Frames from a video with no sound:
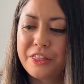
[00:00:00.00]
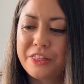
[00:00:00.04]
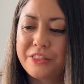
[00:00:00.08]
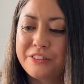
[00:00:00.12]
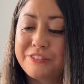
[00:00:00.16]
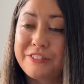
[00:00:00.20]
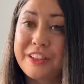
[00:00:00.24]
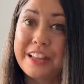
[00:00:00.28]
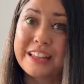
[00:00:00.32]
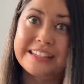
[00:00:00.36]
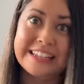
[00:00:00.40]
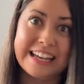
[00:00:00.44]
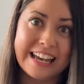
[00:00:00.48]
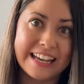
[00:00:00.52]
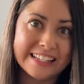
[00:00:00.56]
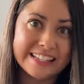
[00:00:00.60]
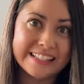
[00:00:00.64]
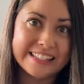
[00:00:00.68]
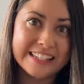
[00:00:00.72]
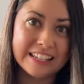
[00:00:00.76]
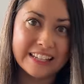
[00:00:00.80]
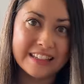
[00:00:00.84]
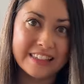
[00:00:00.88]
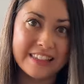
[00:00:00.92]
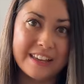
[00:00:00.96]
The
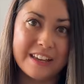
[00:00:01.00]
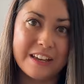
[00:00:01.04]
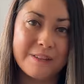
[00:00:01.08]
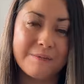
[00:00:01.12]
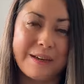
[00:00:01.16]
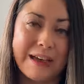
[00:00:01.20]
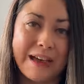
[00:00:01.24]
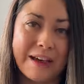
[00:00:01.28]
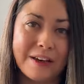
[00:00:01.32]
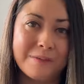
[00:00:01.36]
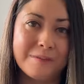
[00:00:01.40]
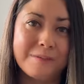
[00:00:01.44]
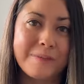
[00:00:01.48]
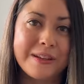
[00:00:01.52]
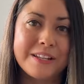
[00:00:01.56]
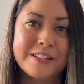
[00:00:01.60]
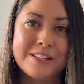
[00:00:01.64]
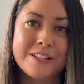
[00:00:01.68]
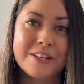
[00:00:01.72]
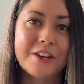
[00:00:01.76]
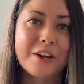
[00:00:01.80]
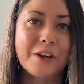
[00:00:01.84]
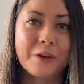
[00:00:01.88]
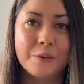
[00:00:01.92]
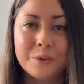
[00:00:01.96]
fantastic thing about
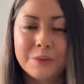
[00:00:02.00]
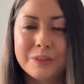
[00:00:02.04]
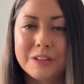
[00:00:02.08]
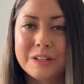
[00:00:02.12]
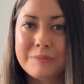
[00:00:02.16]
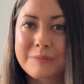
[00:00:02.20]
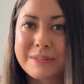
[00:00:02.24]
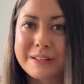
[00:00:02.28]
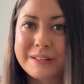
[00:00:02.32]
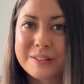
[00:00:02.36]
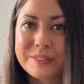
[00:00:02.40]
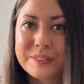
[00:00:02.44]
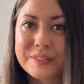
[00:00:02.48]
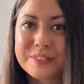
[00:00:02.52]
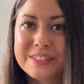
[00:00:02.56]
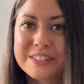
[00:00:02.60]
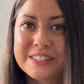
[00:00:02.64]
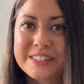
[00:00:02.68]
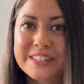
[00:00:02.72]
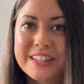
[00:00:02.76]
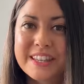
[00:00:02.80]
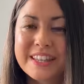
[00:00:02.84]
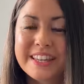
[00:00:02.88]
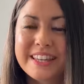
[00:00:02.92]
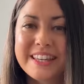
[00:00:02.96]
Bendigo woollen mills
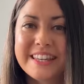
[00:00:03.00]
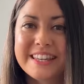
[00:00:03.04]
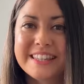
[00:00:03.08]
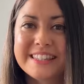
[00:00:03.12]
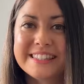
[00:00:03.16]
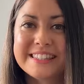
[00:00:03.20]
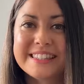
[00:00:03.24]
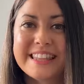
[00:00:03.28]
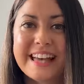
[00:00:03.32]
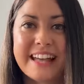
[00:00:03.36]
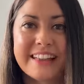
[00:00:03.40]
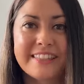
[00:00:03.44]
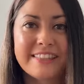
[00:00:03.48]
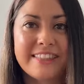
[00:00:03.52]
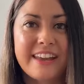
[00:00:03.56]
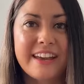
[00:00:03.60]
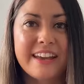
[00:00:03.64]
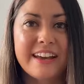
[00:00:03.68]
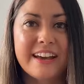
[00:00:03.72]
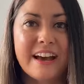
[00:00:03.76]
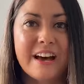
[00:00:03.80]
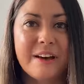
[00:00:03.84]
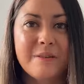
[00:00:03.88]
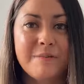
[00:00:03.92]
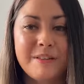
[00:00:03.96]
is that they
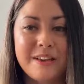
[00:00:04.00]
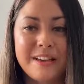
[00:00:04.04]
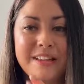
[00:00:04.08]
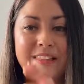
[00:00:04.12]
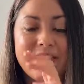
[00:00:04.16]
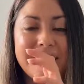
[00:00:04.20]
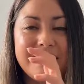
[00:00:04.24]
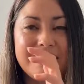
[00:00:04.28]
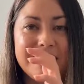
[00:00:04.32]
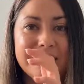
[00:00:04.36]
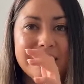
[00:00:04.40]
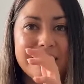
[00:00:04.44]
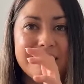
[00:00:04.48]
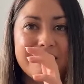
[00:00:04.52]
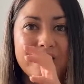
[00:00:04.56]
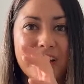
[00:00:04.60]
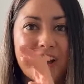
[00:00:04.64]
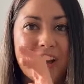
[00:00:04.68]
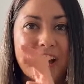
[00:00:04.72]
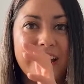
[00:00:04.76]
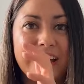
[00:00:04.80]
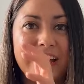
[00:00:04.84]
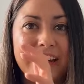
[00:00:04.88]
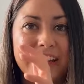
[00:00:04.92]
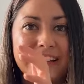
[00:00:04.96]
come in these
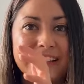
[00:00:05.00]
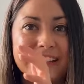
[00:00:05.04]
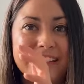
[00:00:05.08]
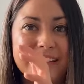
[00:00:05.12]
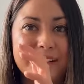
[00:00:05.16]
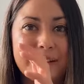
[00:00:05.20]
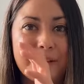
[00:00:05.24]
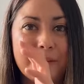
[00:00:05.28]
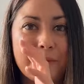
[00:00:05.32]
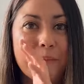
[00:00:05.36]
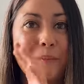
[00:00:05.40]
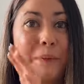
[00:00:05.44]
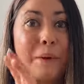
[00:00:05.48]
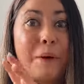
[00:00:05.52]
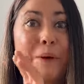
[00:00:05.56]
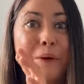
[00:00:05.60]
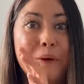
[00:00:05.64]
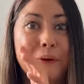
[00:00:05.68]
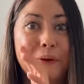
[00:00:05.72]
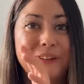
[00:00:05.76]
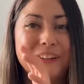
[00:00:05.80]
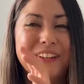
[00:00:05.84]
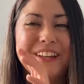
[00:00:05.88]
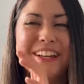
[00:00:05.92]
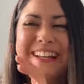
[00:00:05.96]
giant
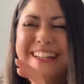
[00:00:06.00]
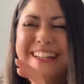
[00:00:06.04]
ball.